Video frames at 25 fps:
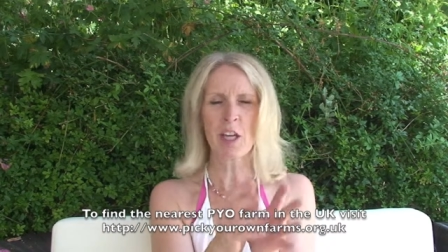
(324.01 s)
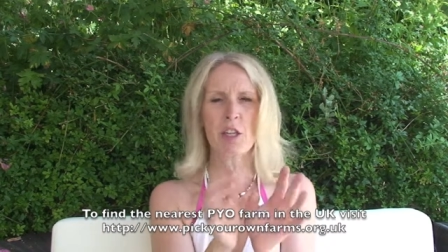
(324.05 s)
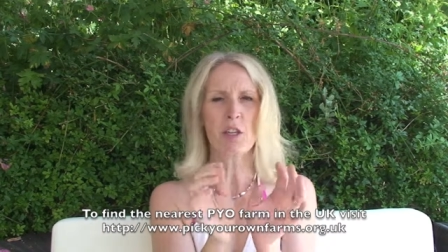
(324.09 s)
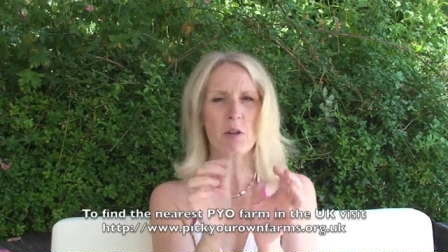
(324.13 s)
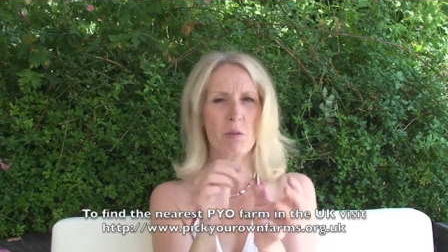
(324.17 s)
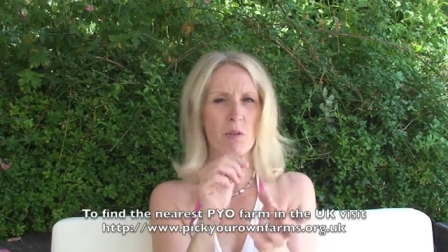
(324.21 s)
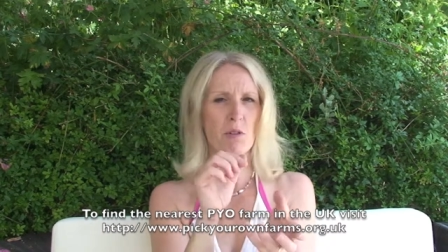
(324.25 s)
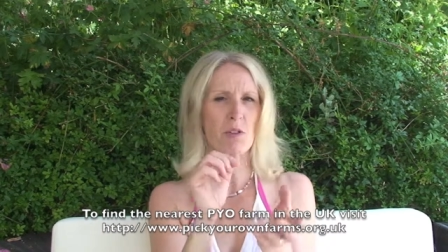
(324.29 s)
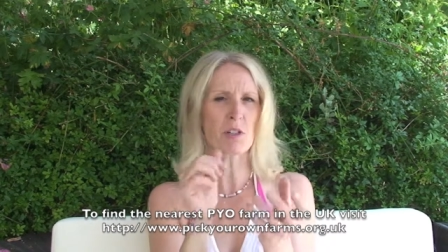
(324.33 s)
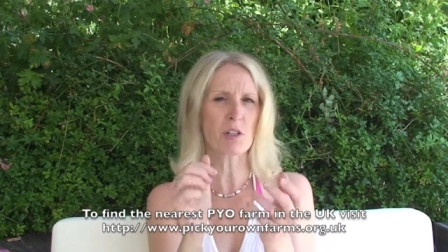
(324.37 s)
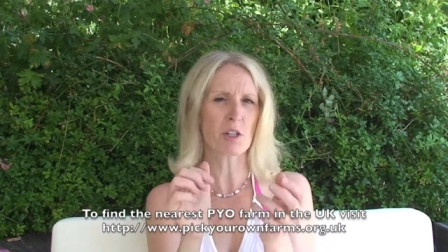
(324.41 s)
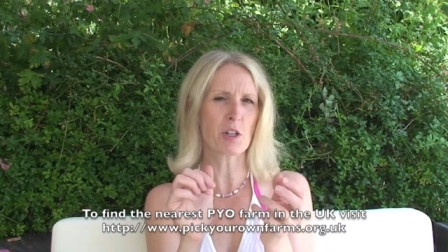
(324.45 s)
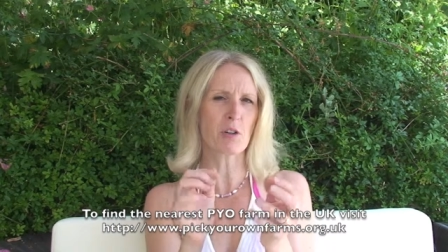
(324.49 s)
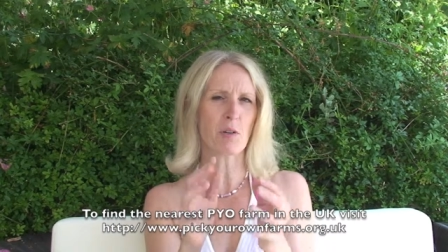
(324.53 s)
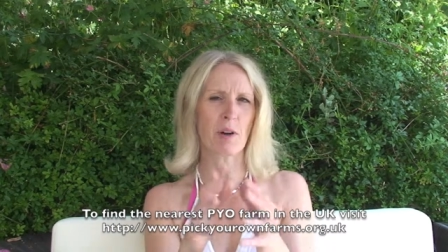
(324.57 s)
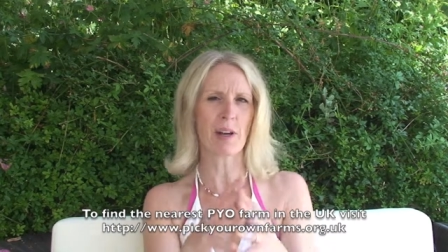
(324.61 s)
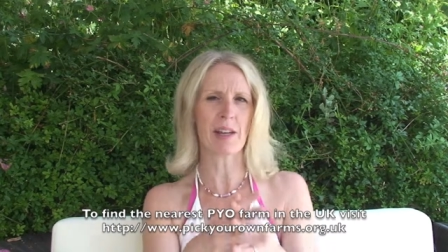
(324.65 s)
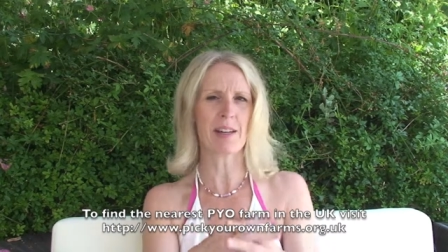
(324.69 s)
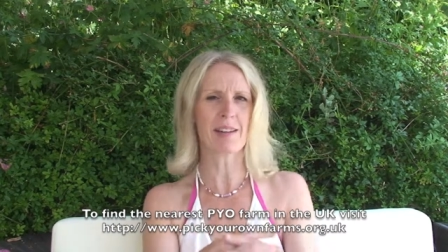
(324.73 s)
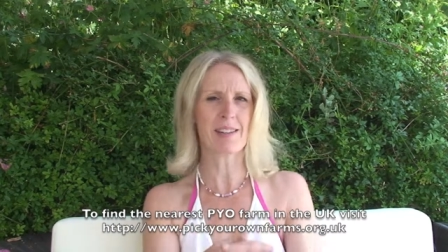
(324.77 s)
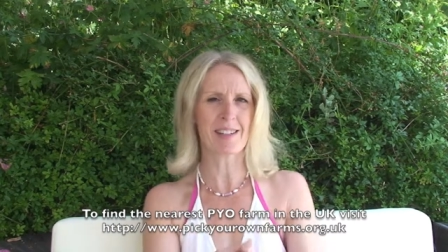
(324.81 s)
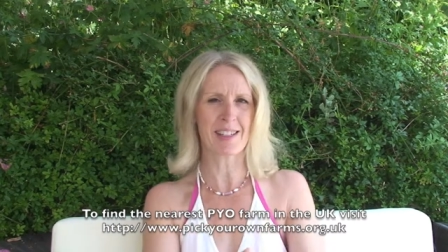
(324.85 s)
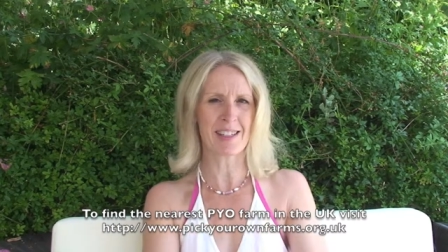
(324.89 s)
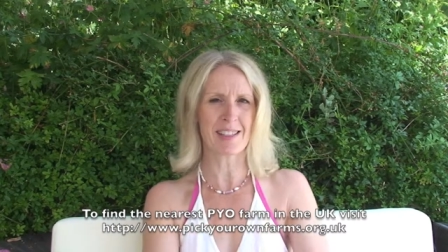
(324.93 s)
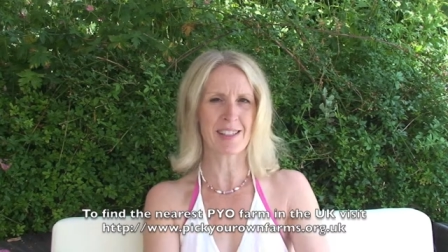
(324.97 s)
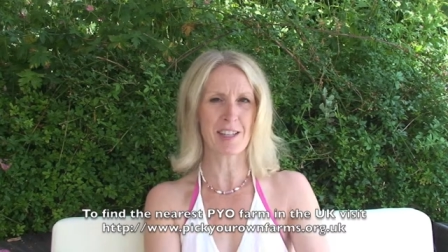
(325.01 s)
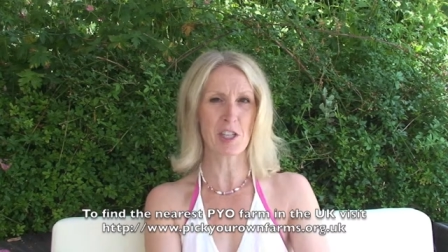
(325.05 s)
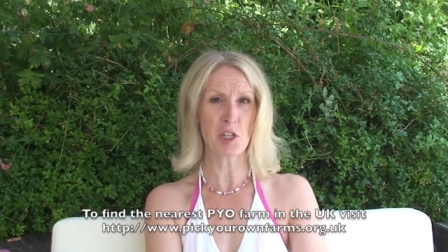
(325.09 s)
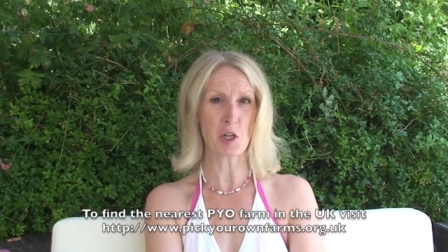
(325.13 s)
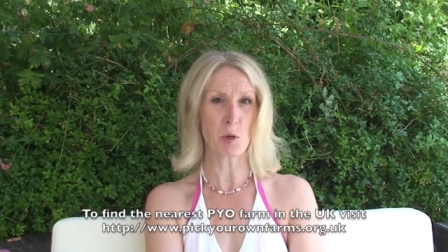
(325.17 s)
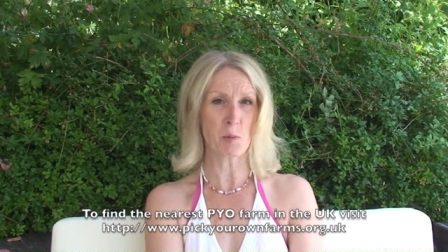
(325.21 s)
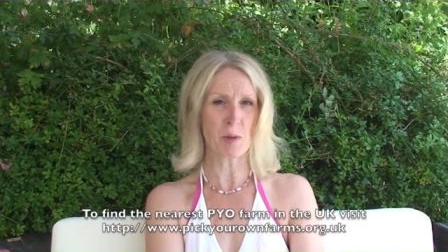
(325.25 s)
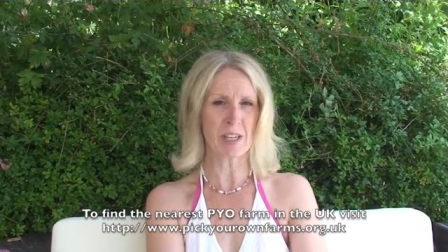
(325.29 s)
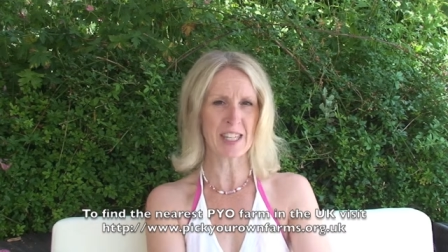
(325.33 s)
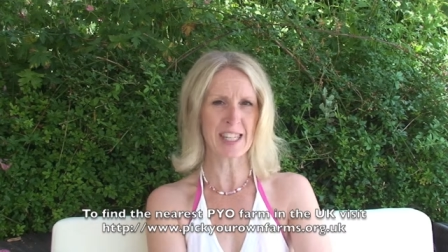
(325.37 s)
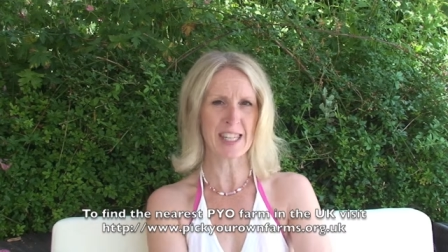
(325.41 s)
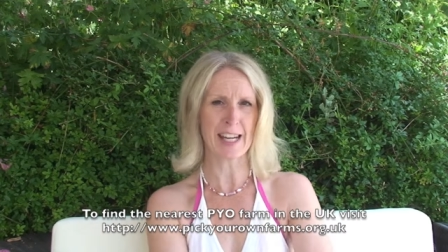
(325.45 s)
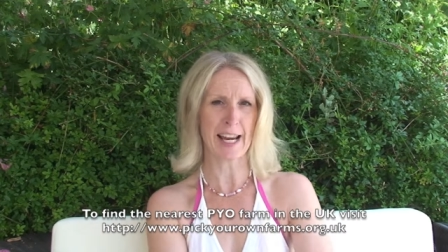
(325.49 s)
They're also great to
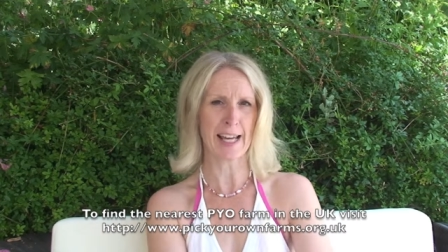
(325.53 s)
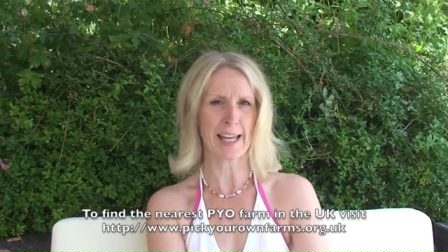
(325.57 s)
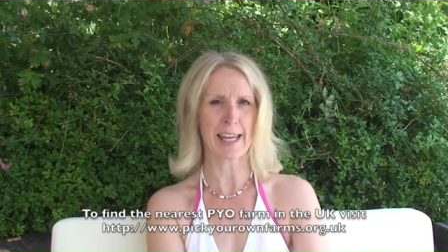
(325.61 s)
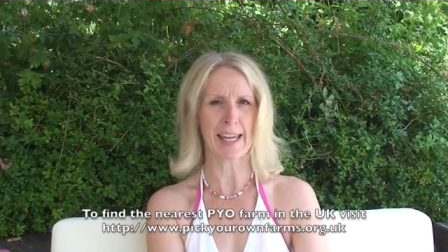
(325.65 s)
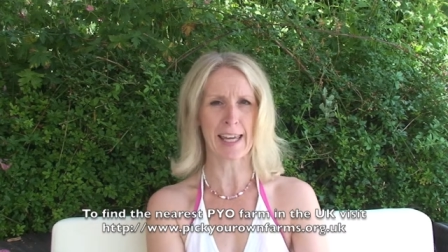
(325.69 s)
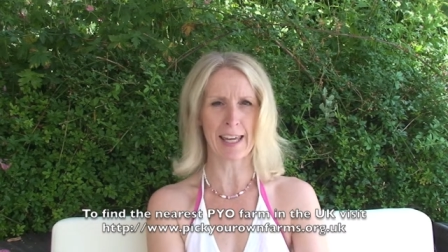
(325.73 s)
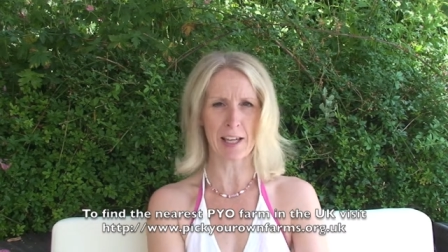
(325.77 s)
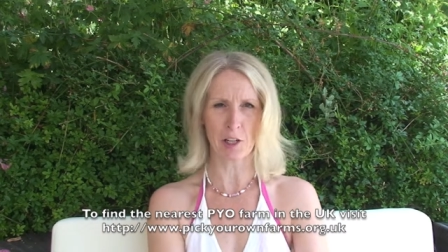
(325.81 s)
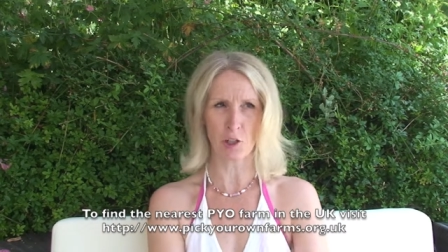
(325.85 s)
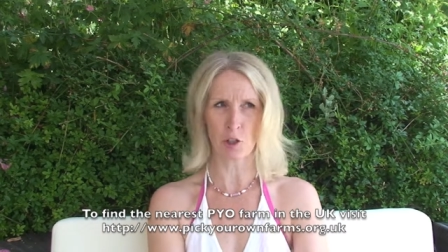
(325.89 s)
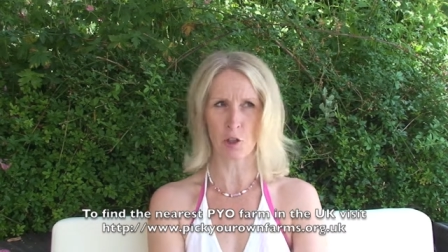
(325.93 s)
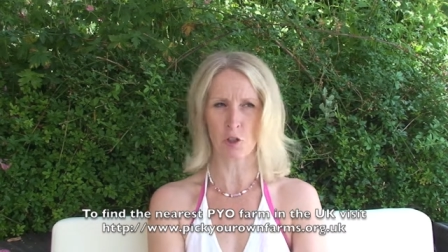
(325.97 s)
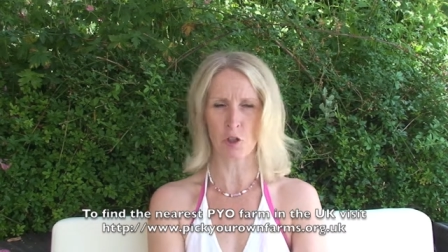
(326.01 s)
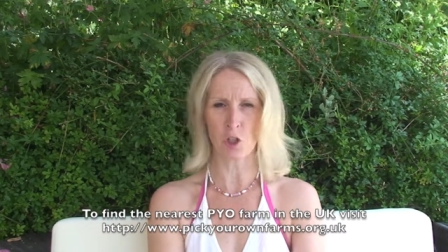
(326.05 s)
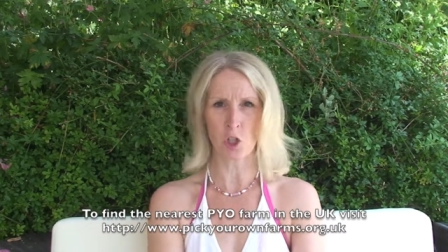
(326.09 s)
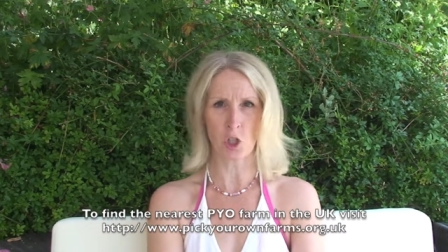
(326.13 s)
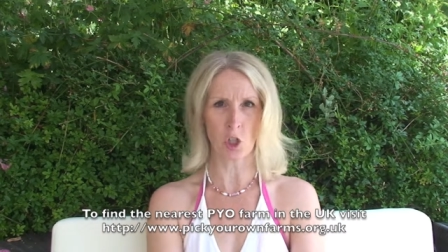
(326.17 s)
stop you snacking on